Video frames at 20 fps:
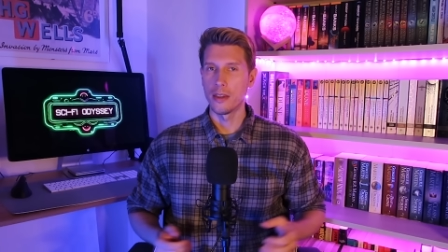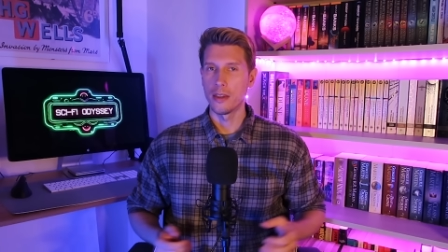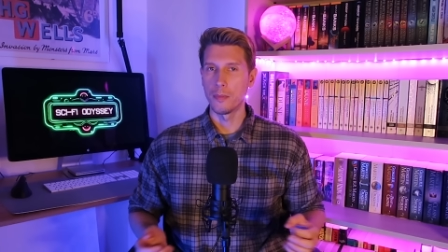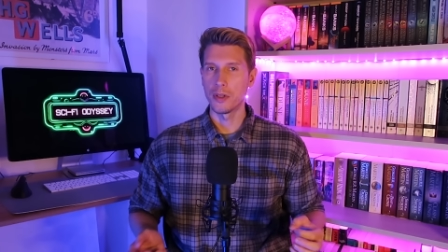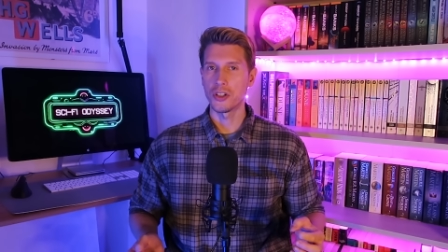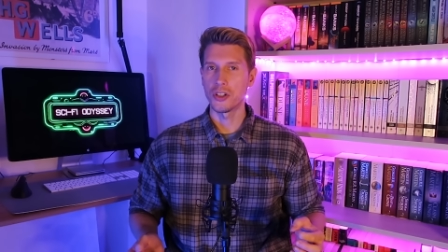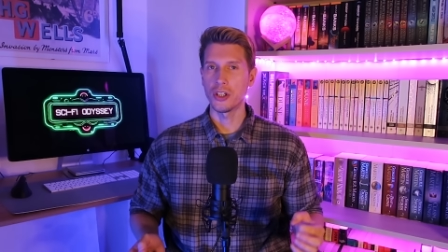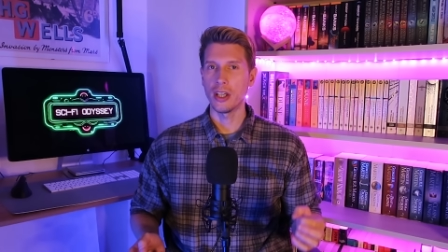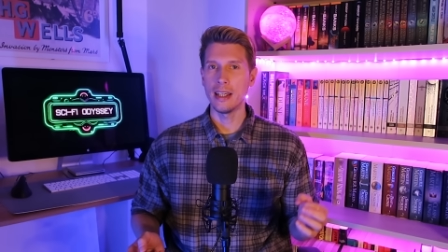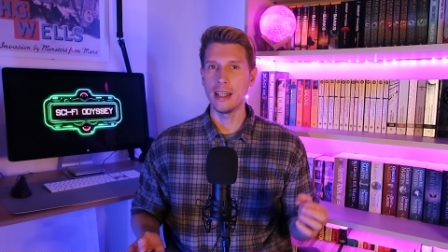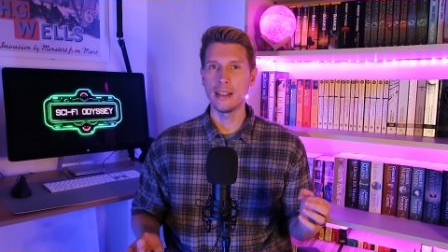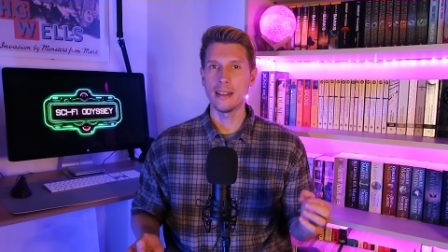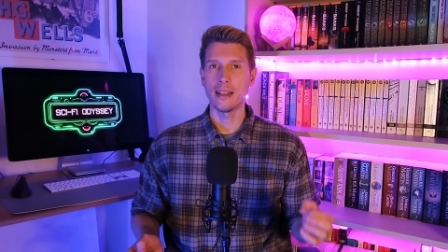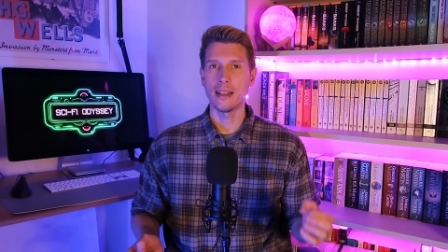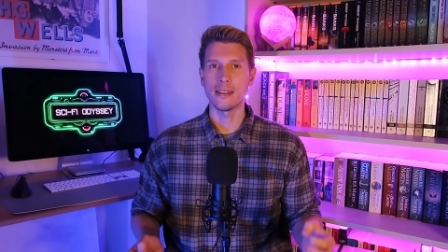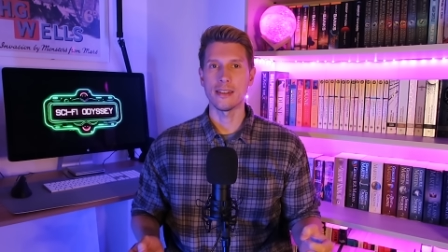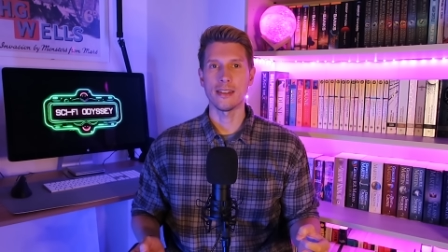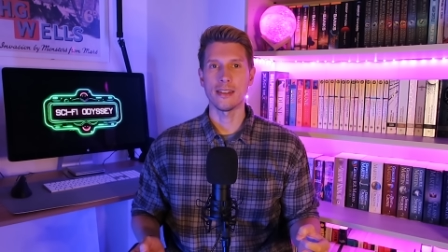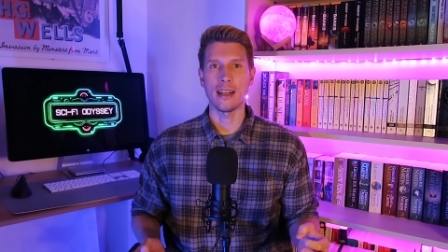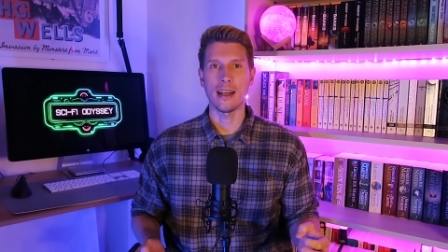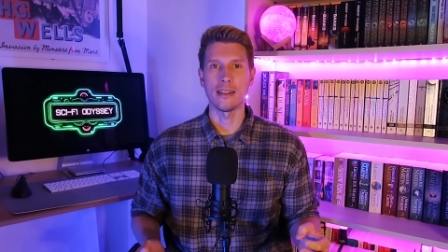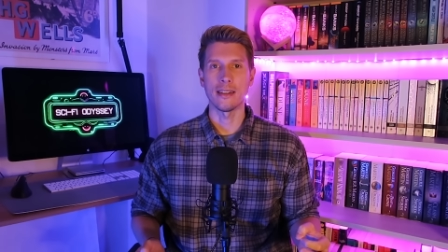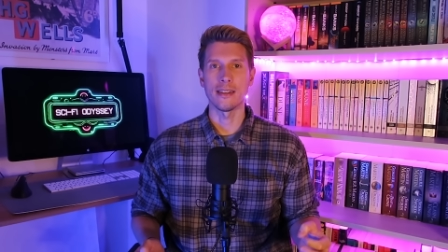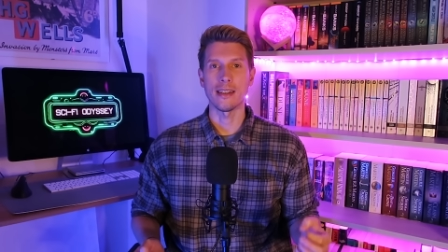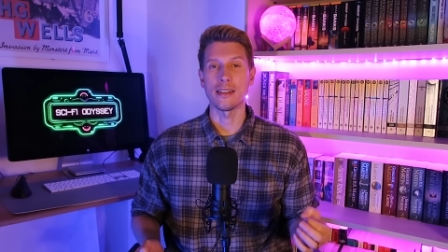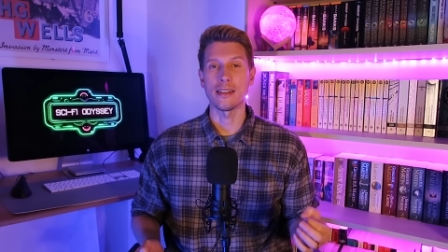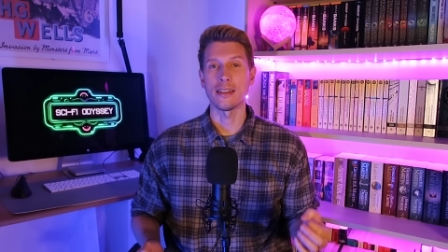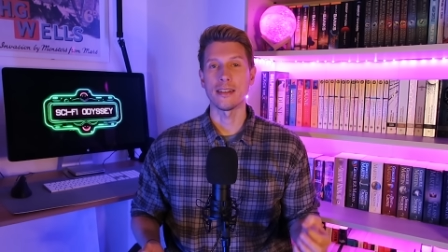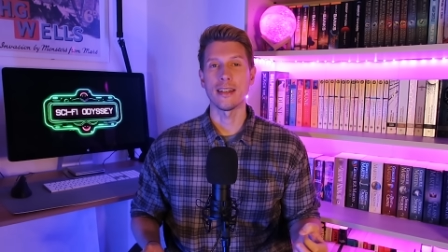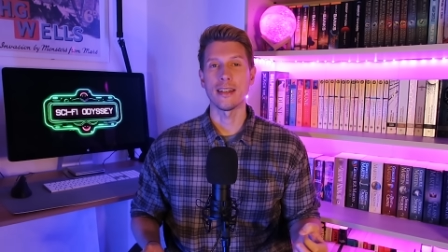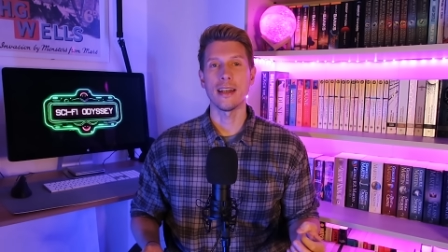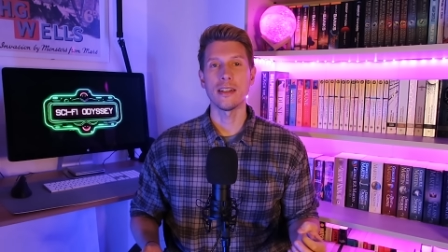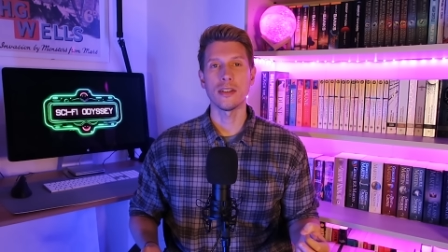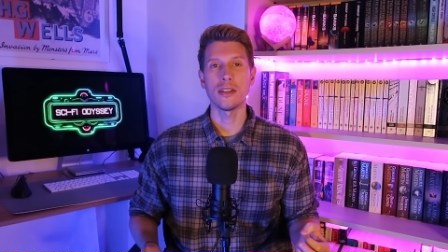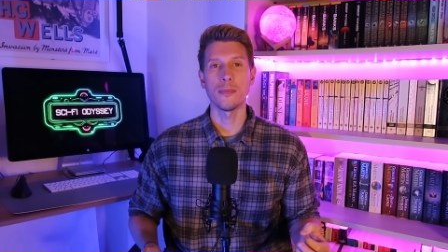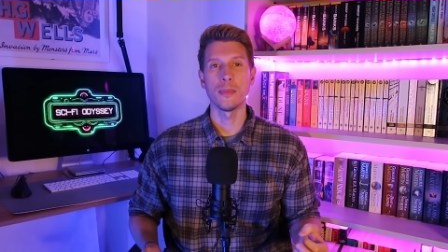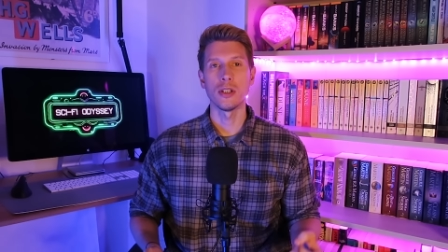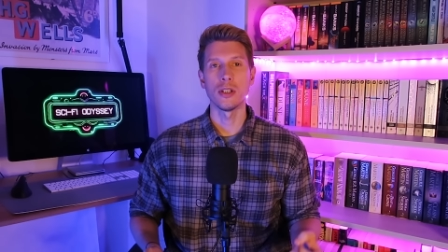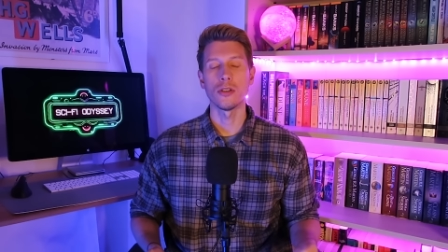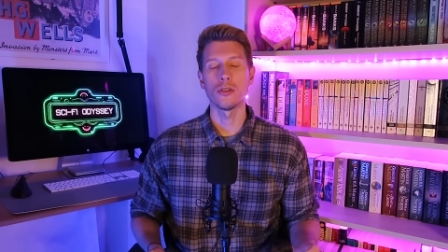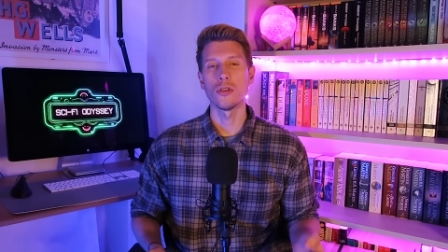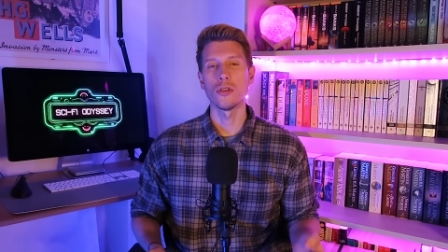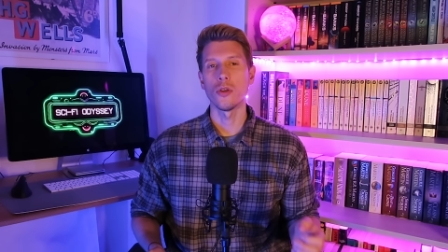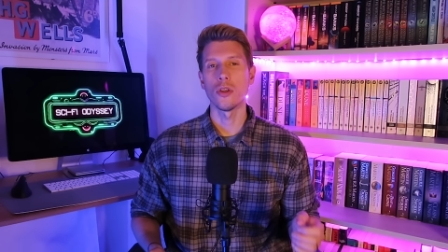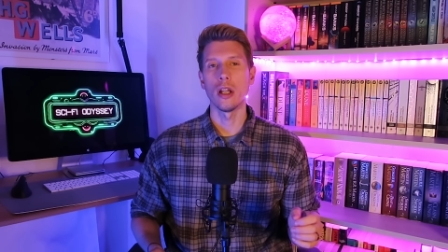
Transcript: The Machine stands as a testament